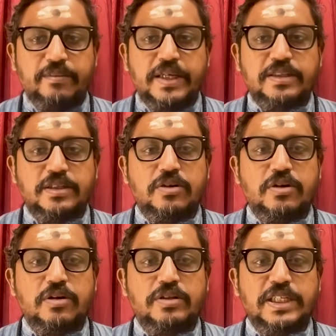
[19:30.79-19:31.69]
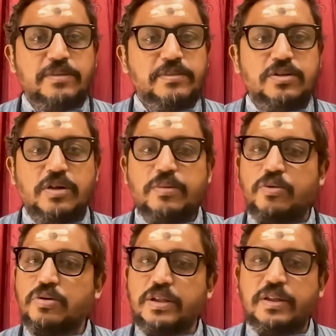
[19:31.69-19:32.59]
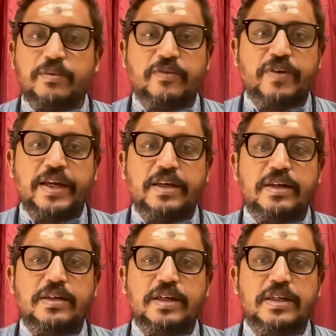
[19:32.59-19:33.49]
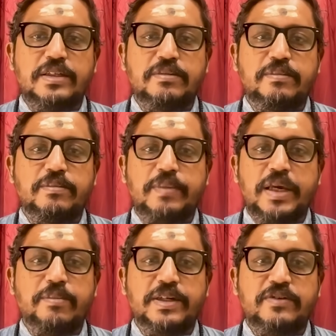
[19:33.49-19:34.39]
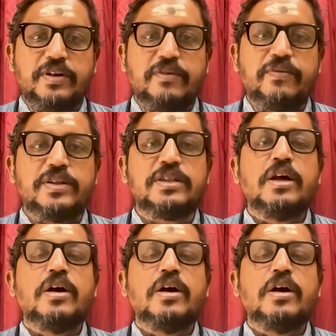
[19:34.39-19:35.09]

Mustard oil or sesame oil, both of them are fine. It doesn't make much of a difference.